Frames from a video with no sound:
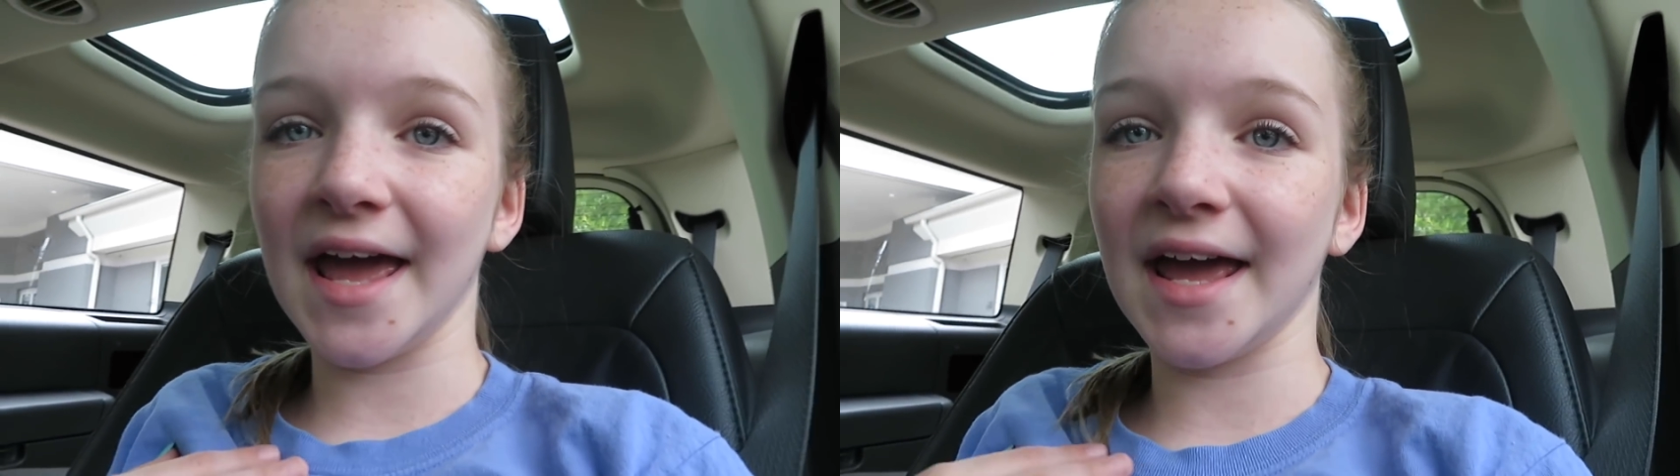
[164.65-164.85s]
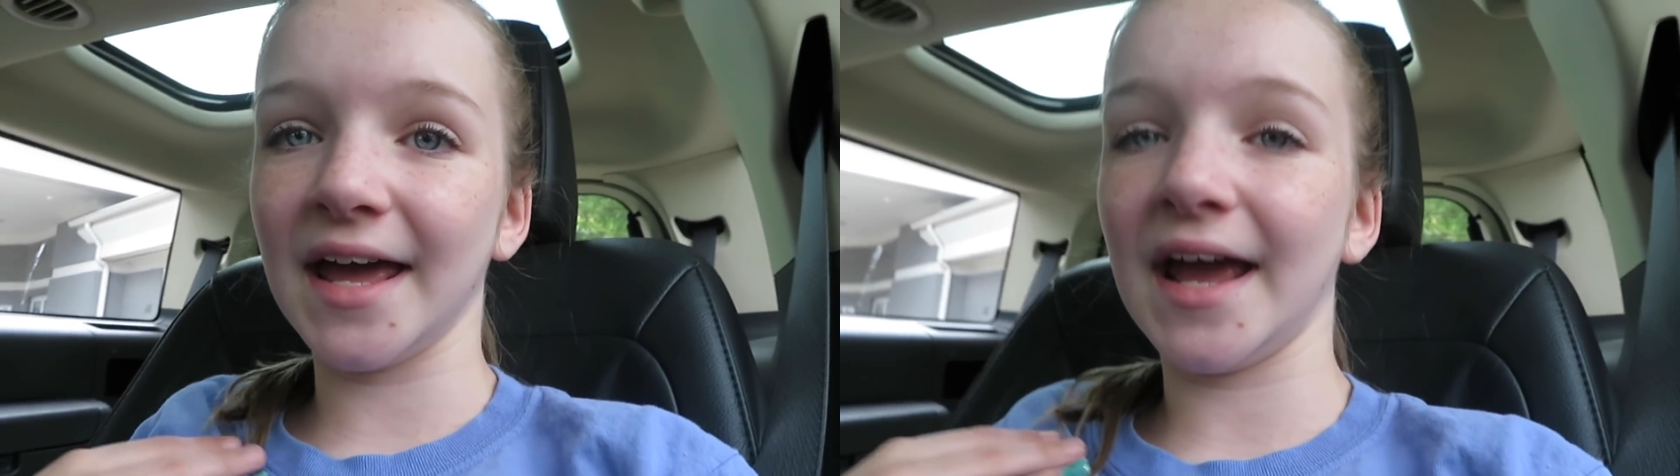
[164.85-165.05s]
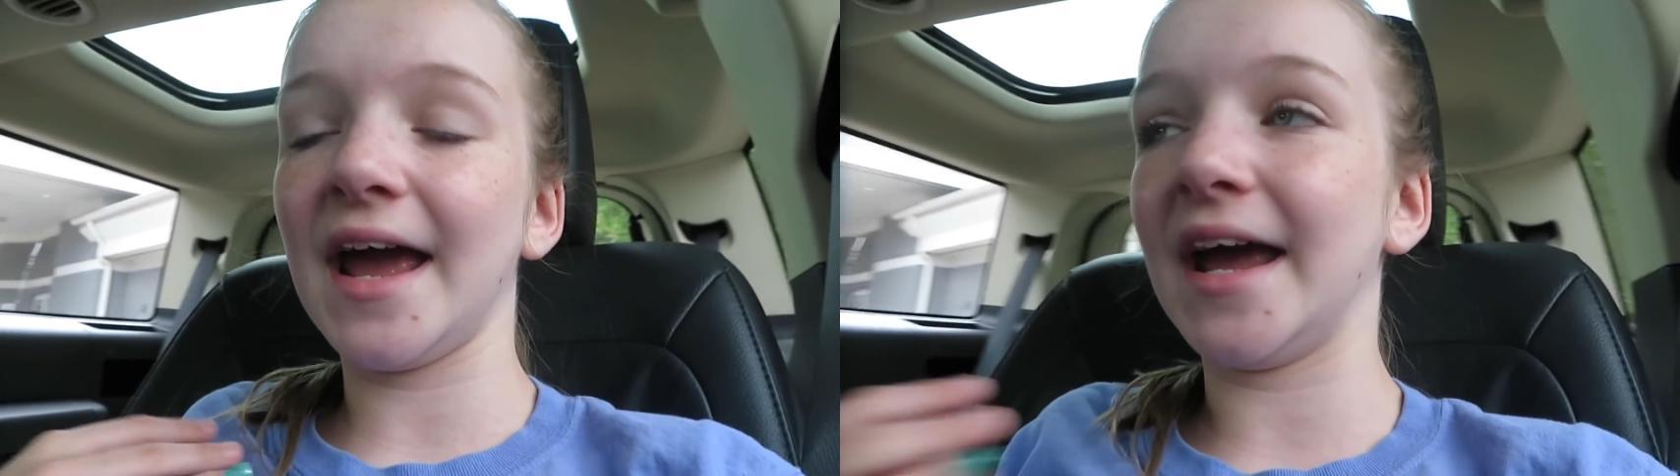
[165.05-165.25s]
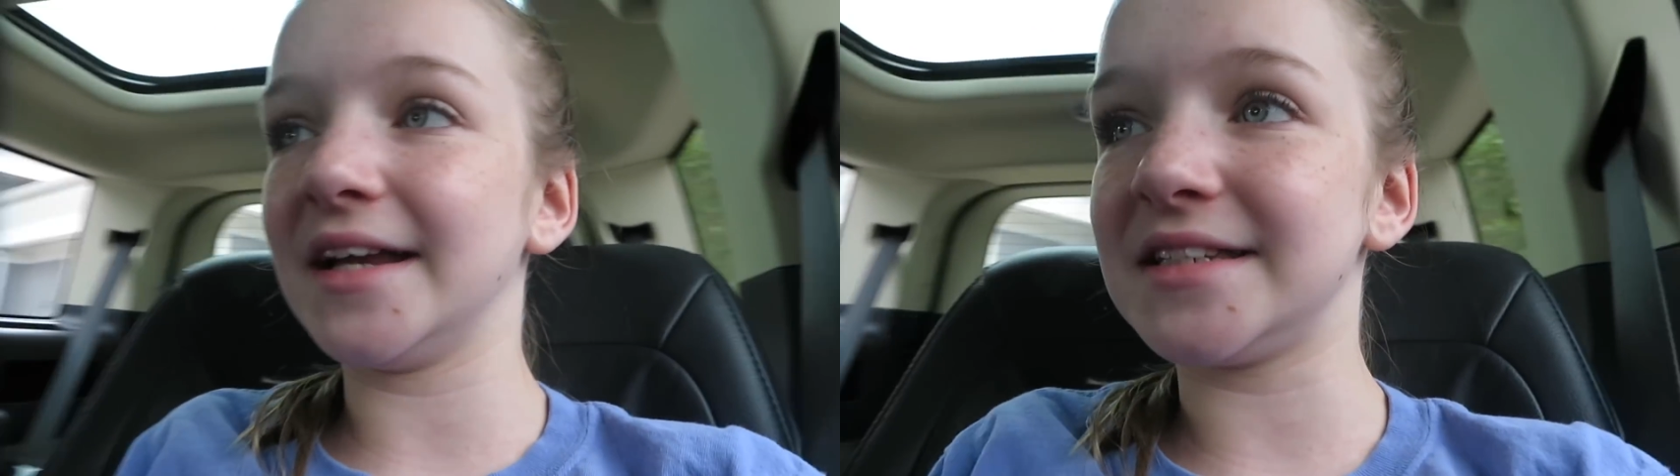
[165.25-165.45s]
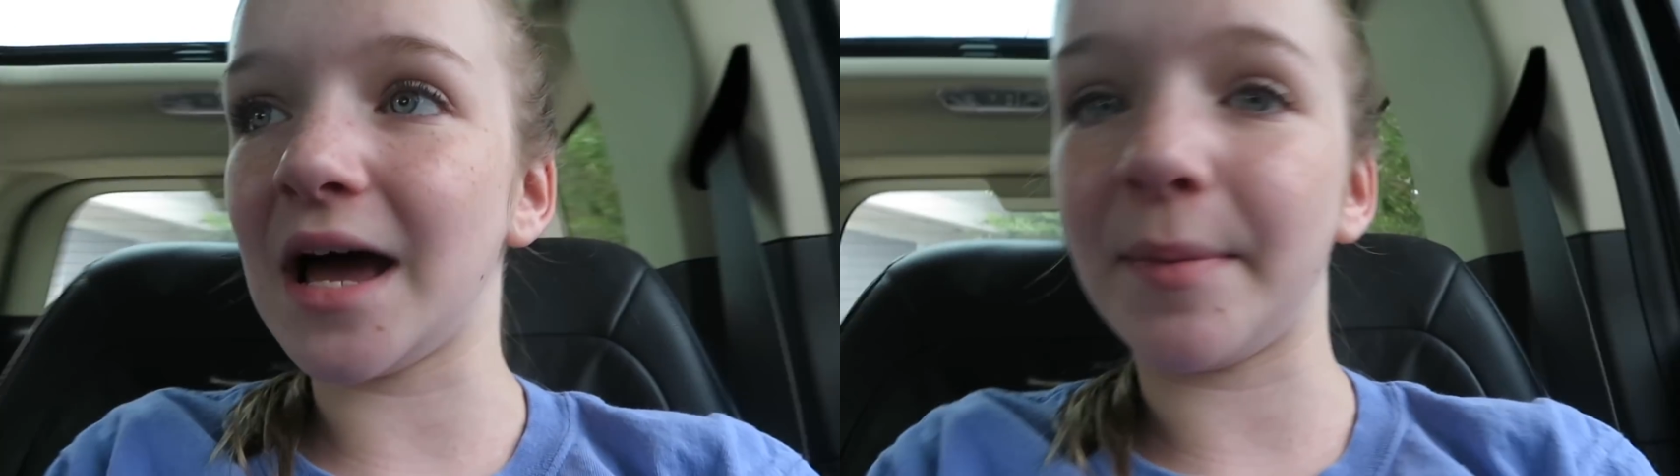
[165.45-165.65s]
an
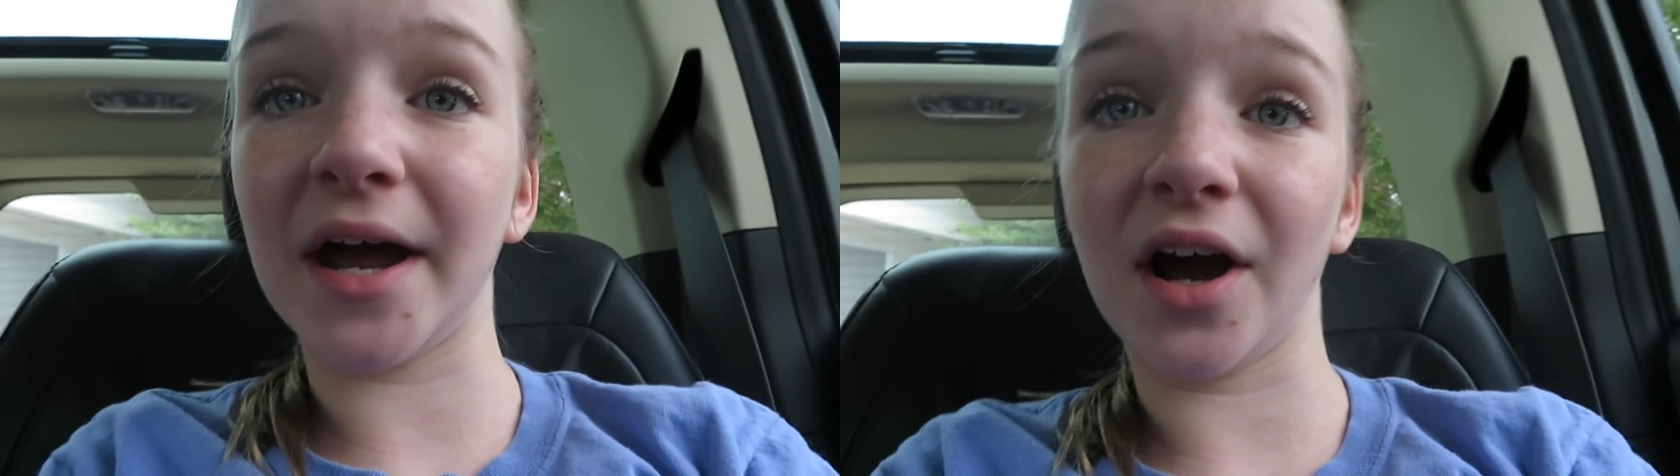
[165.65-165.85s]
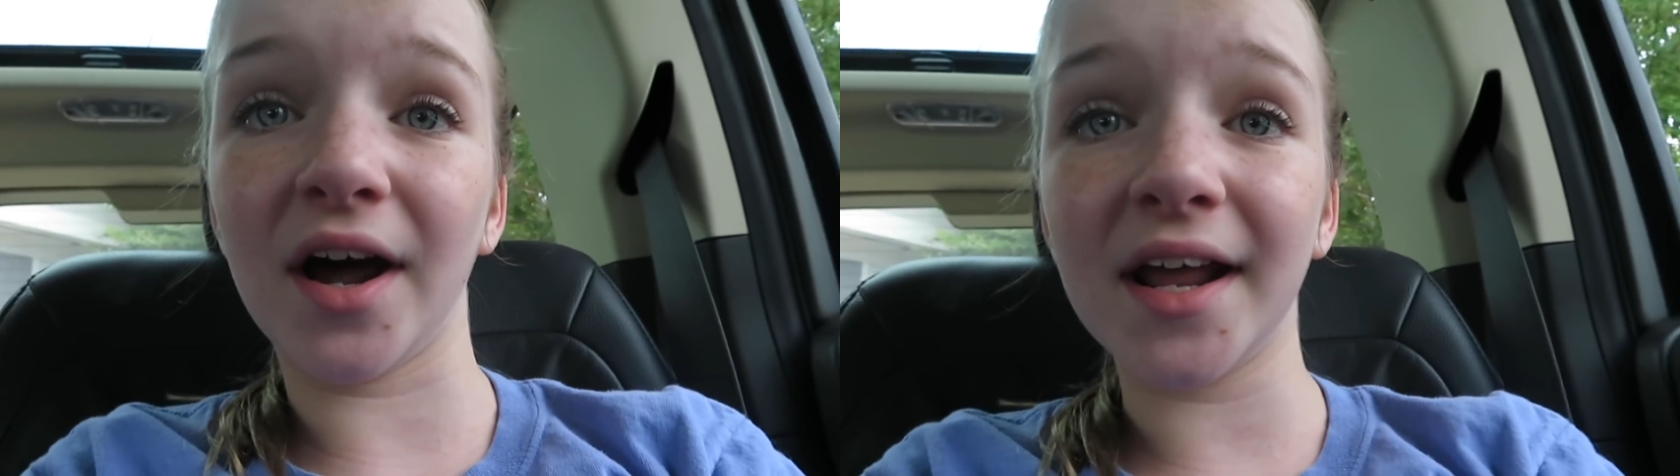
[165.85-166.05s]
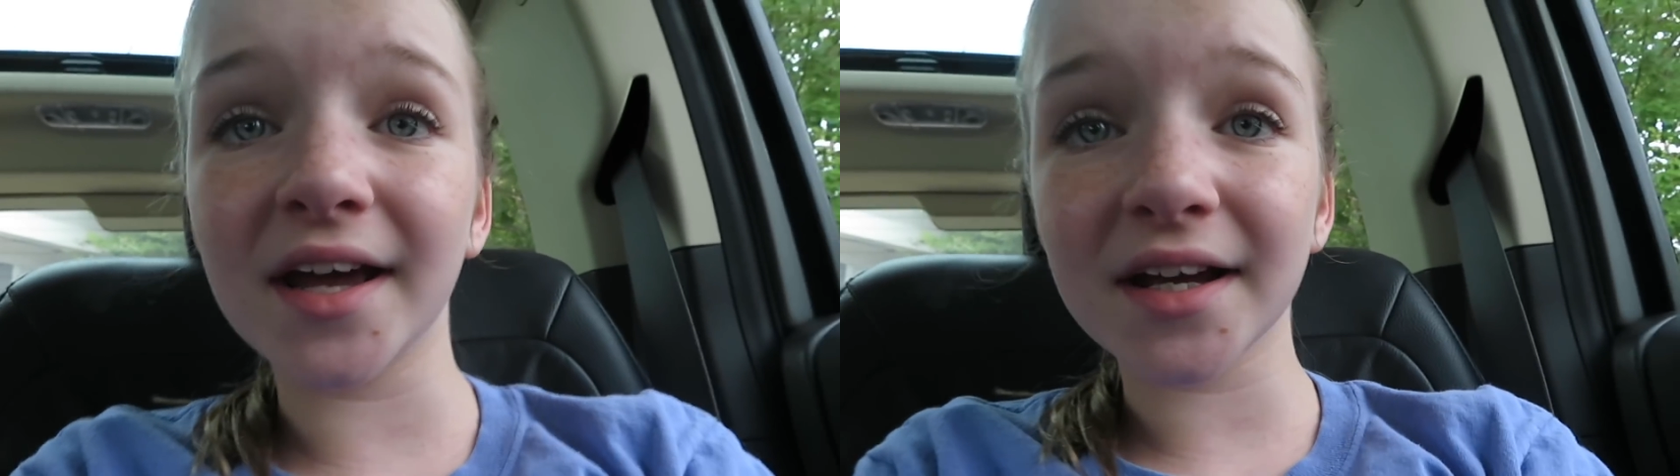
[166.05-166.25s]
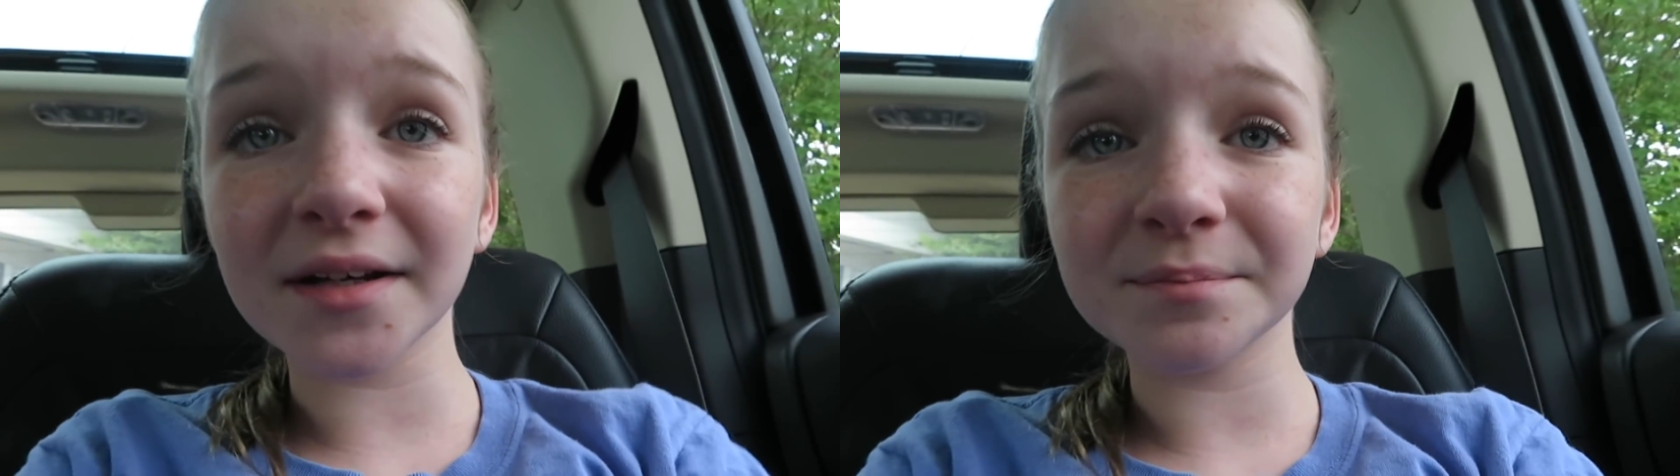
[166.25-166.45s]
antibiotic